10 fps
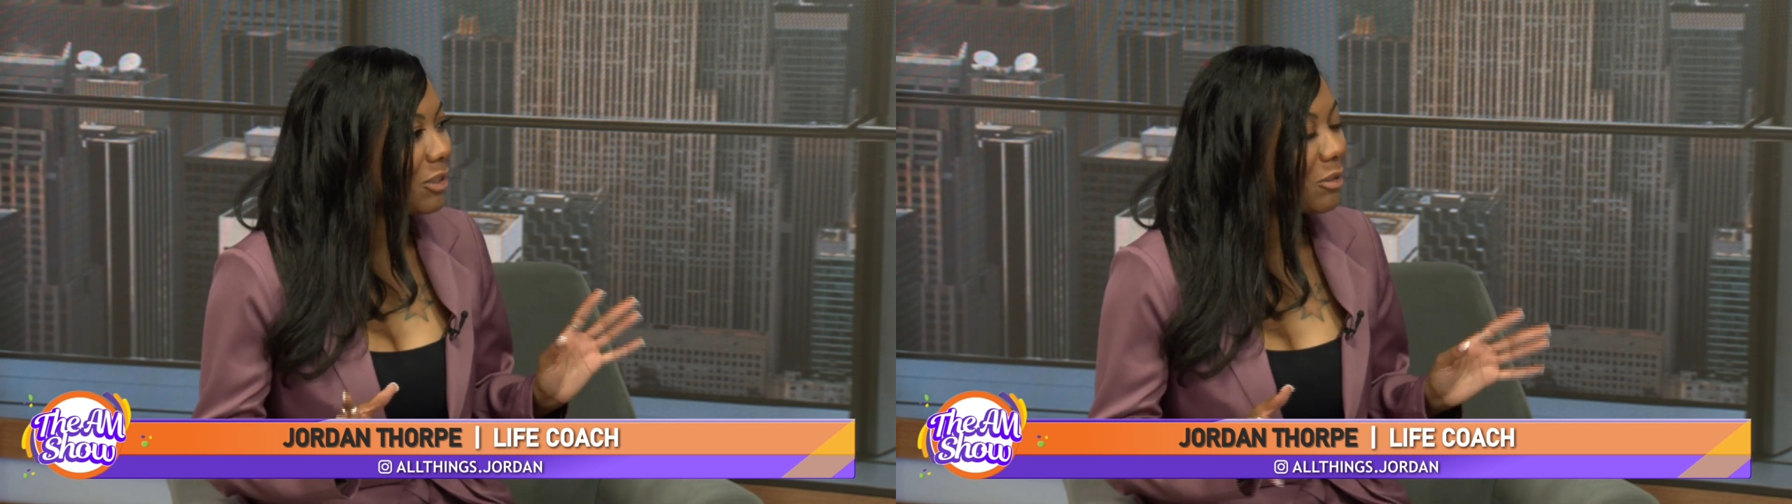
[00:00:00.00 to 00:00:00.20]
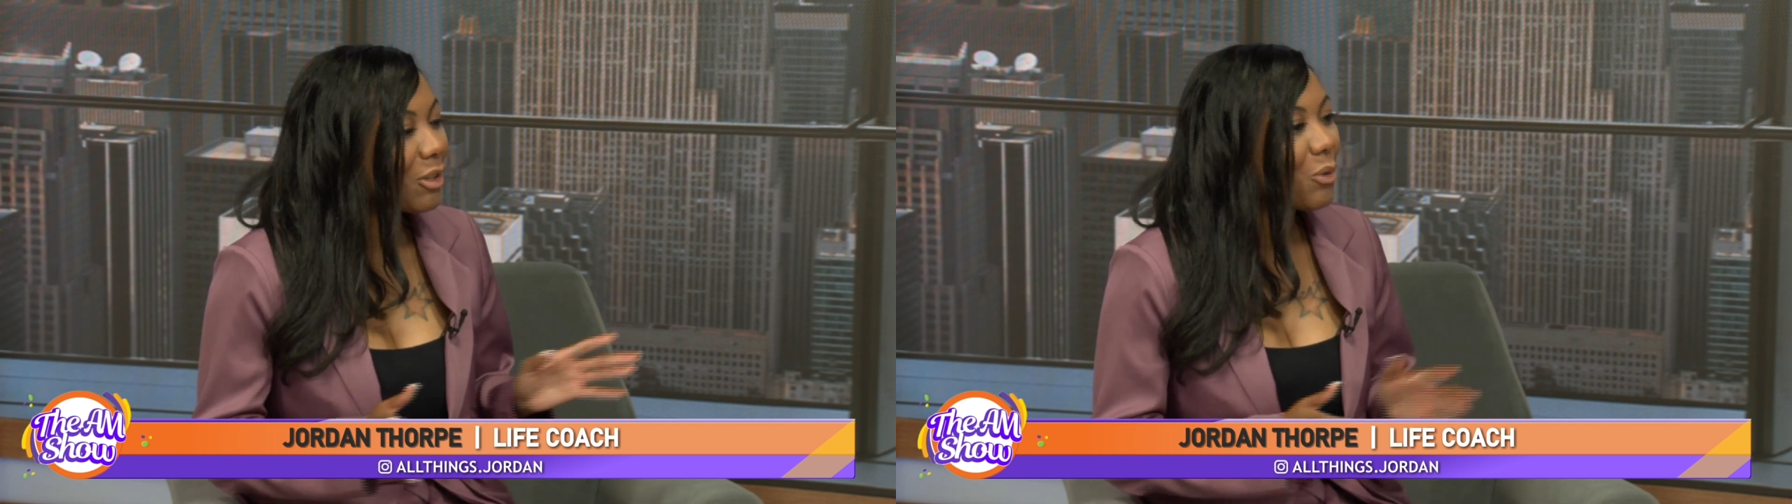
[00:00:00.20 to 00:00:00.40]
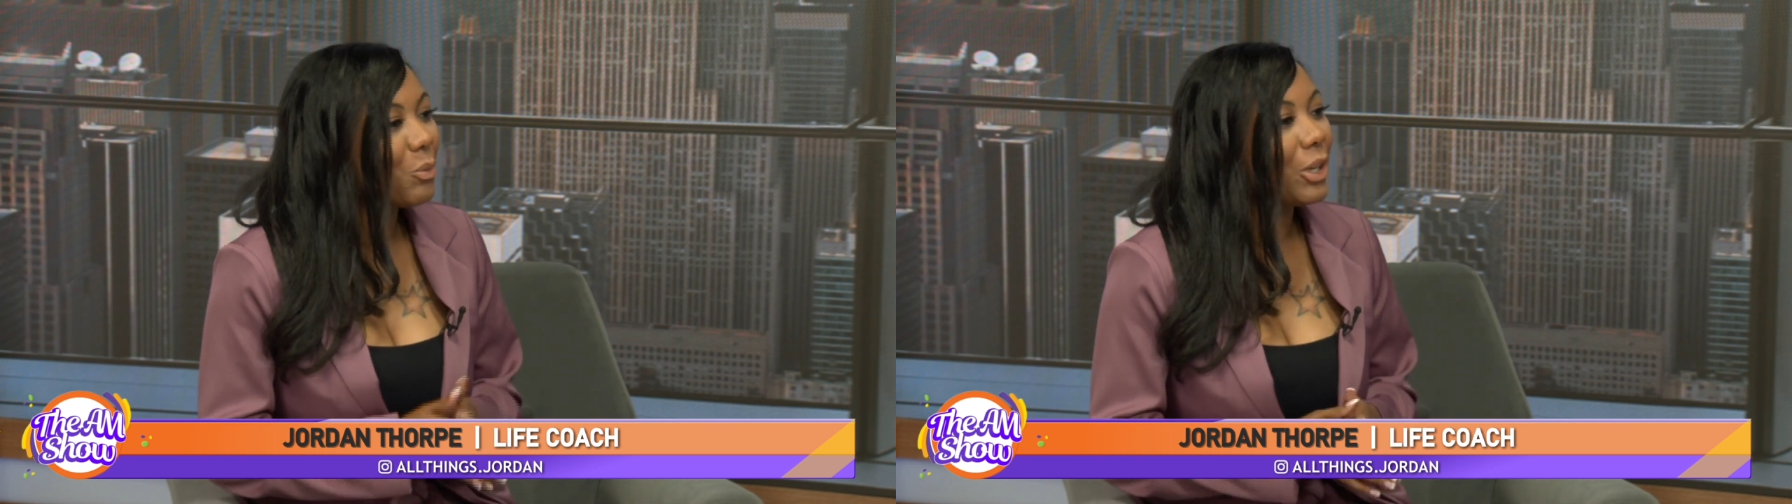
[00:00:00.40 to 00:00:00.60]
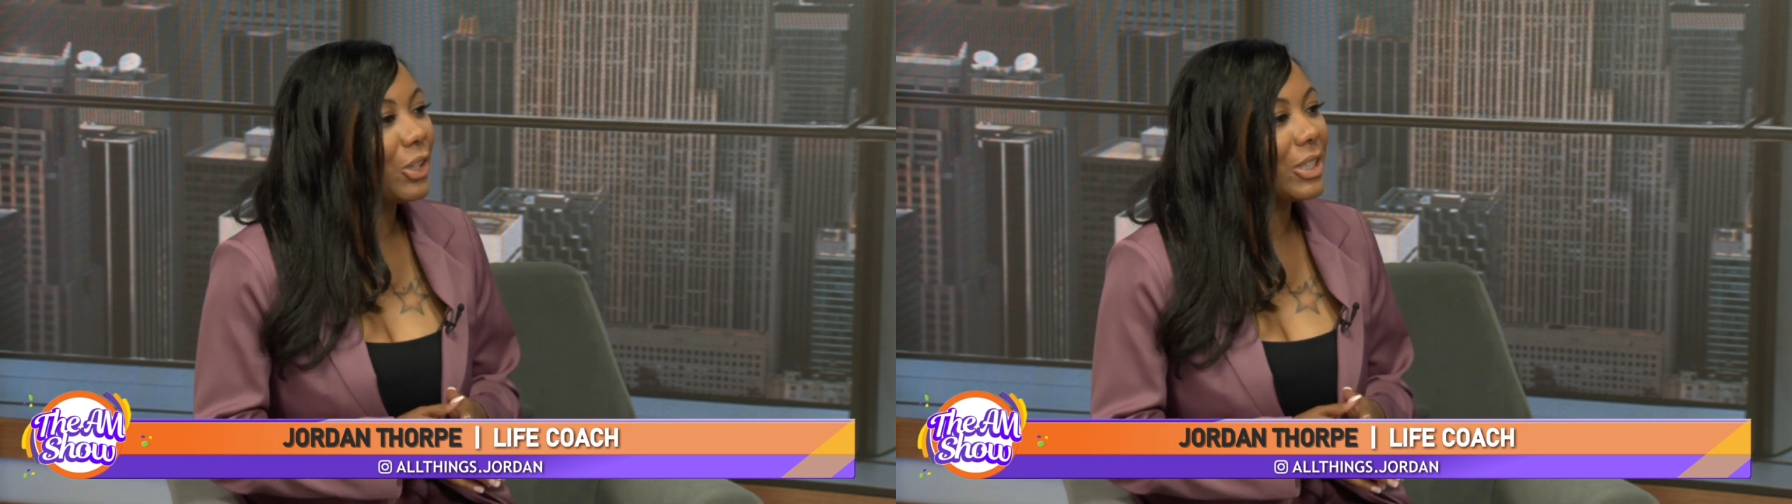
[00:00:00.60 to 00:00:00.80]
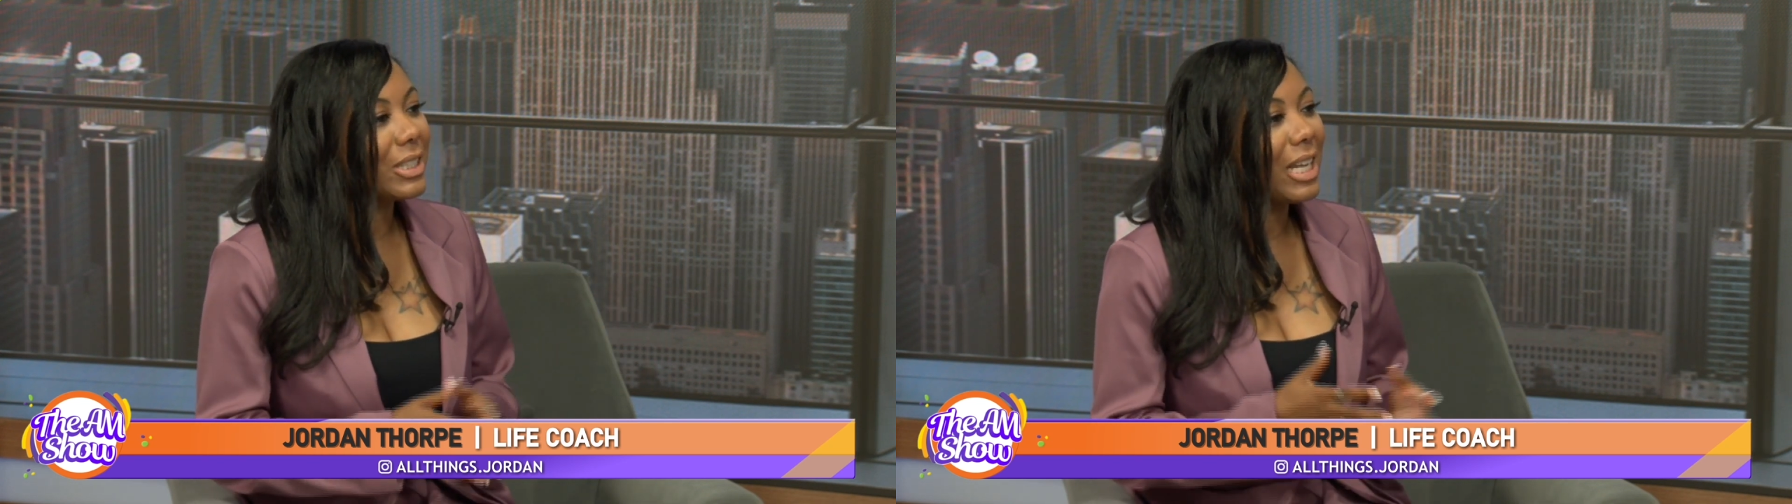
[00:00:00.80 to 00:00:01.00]
mm-hmm.
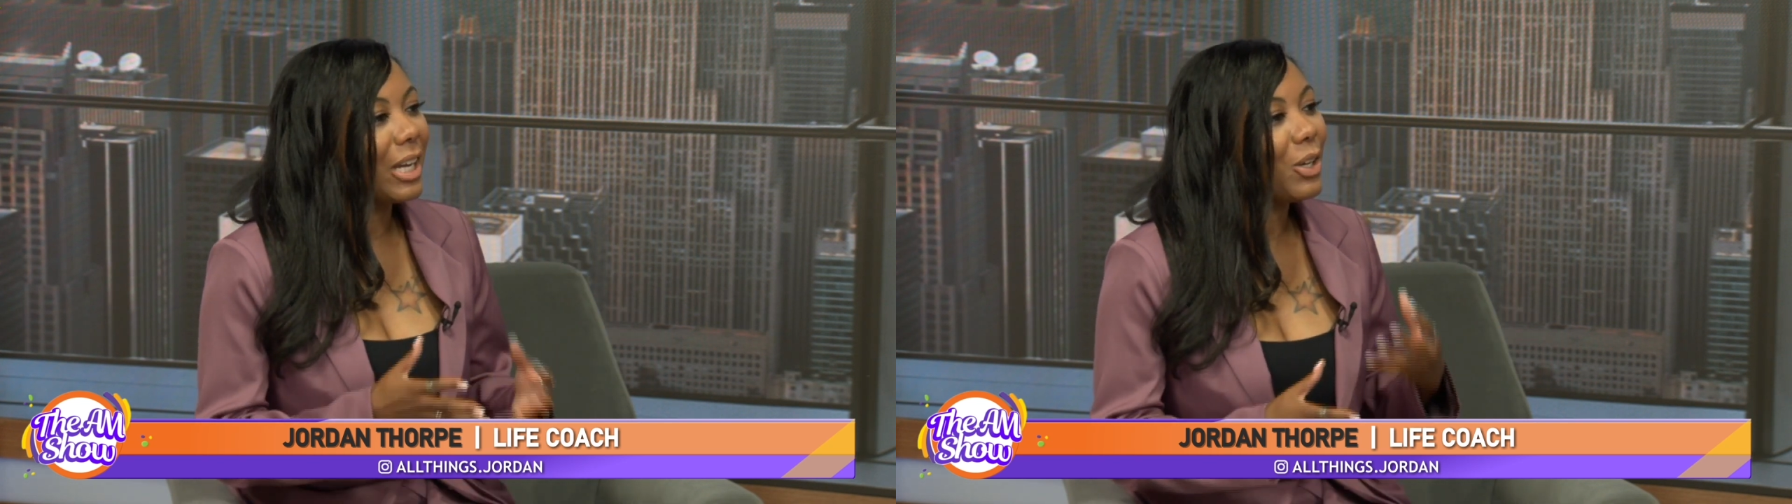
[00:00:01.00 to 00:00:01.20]
where it's like,